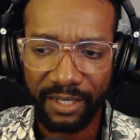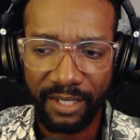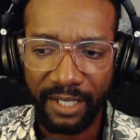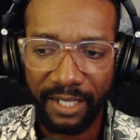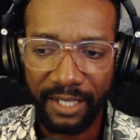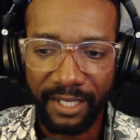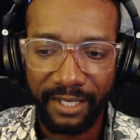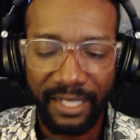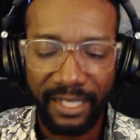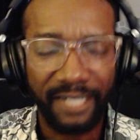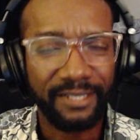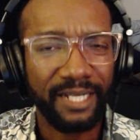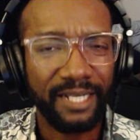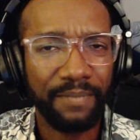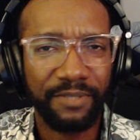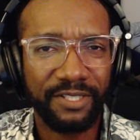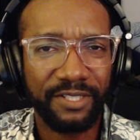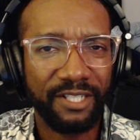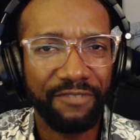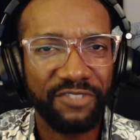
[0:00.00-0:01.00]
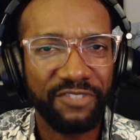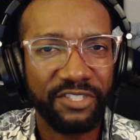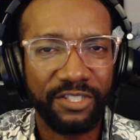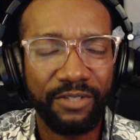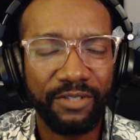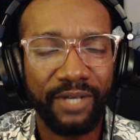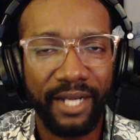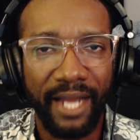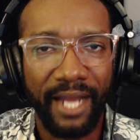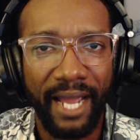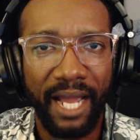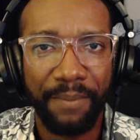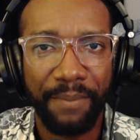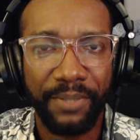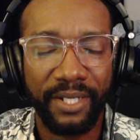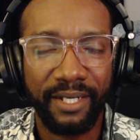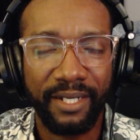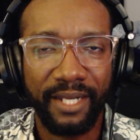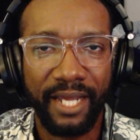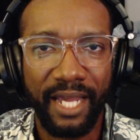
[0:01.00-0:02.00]
That type of stuff is still going to
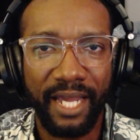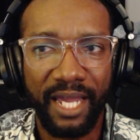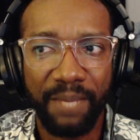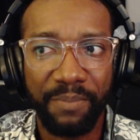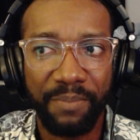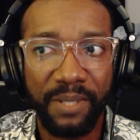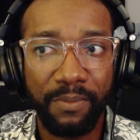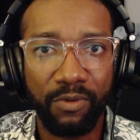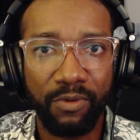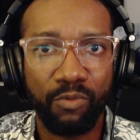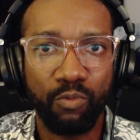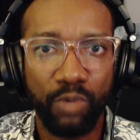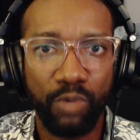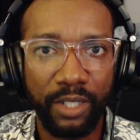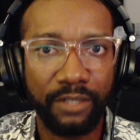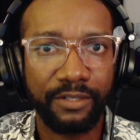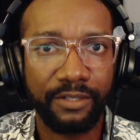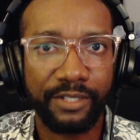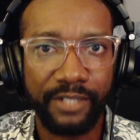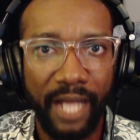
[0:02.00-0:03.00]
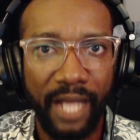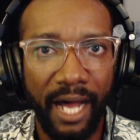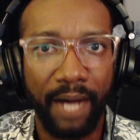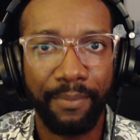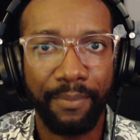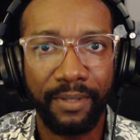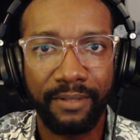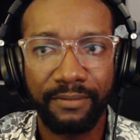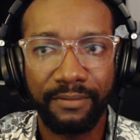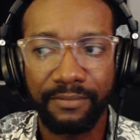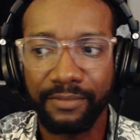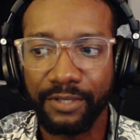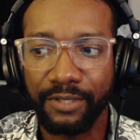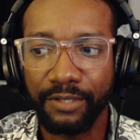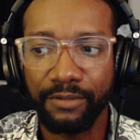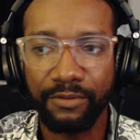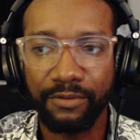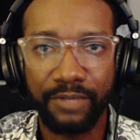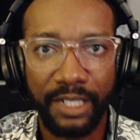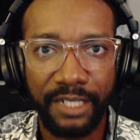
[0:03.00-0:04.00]
happen. And people will stop to
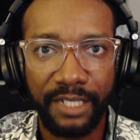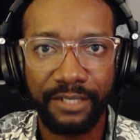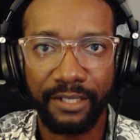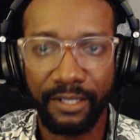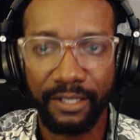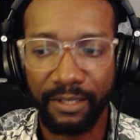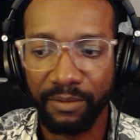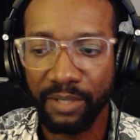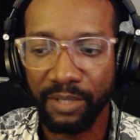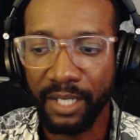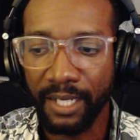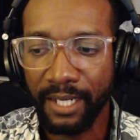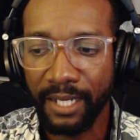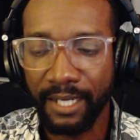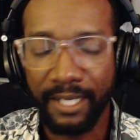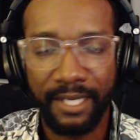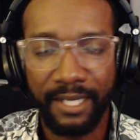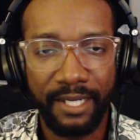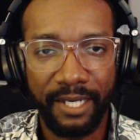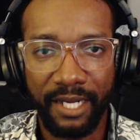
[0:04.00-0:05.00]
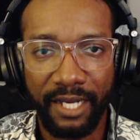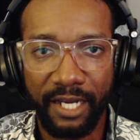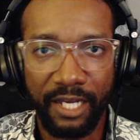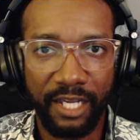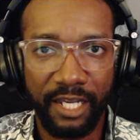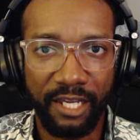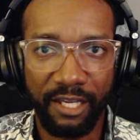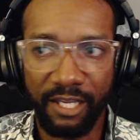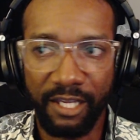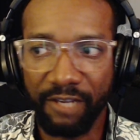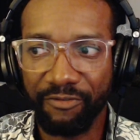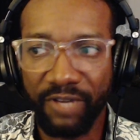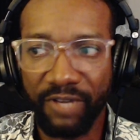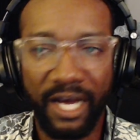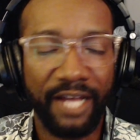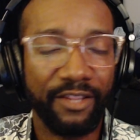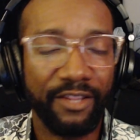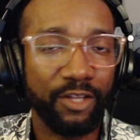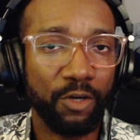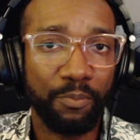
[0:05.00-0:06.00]
listen. If
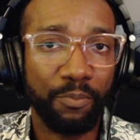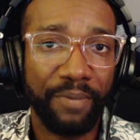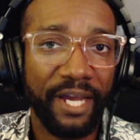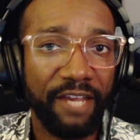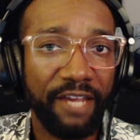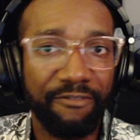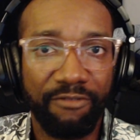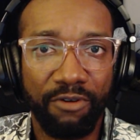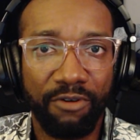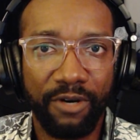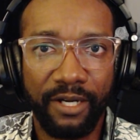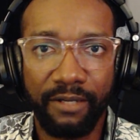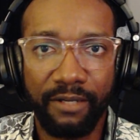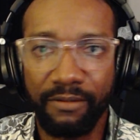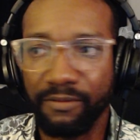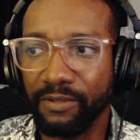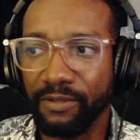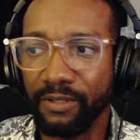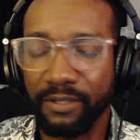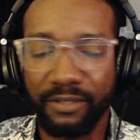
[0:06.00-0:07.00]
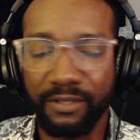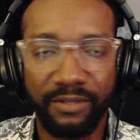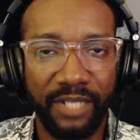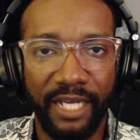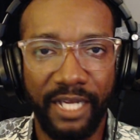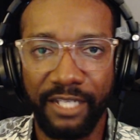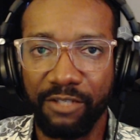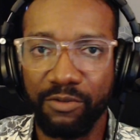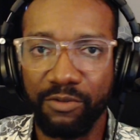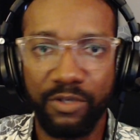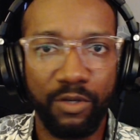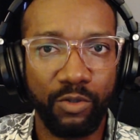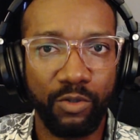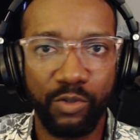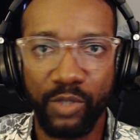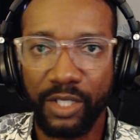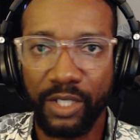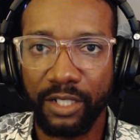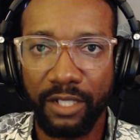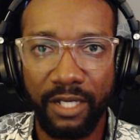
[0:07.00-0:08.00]
not, they'll pay for it. Like you go to a
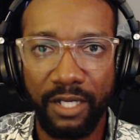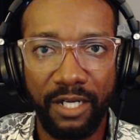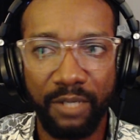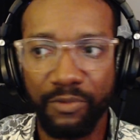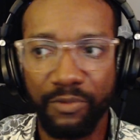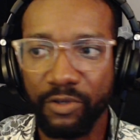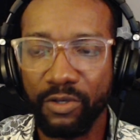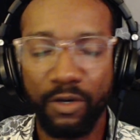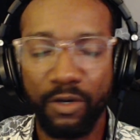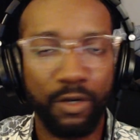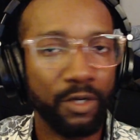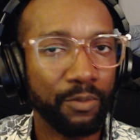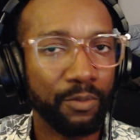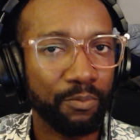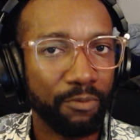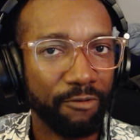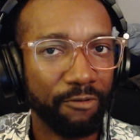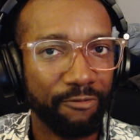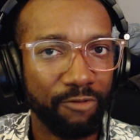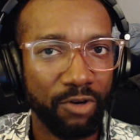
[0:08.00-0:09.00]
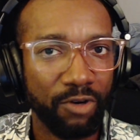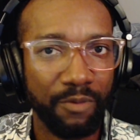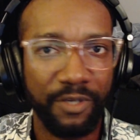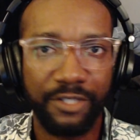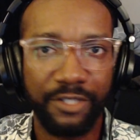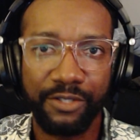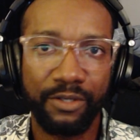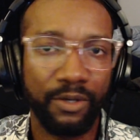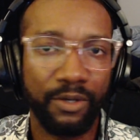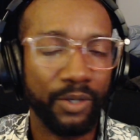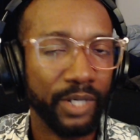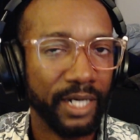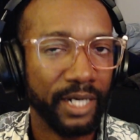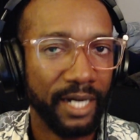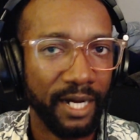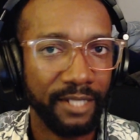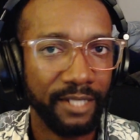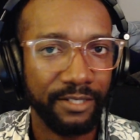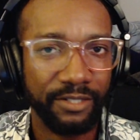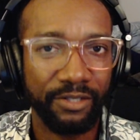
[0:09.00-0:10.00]
club, you go to a performance, you go to a
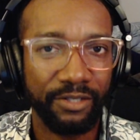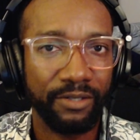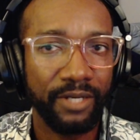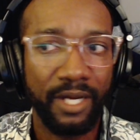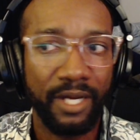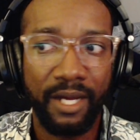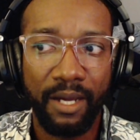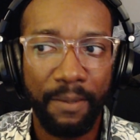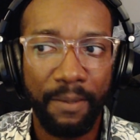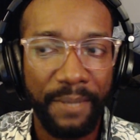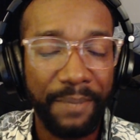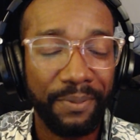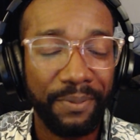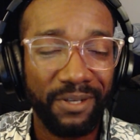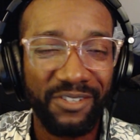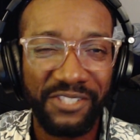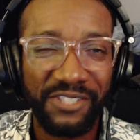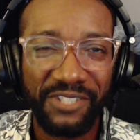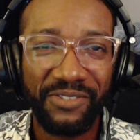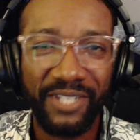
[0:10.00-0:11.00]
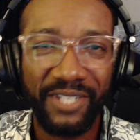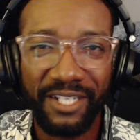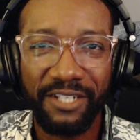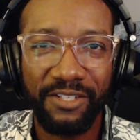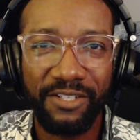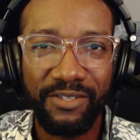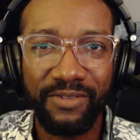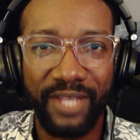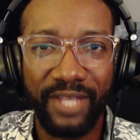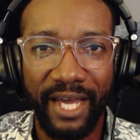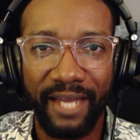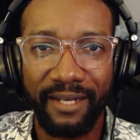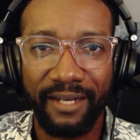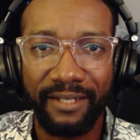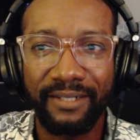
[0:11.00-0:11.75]
concert. People are still going to do that.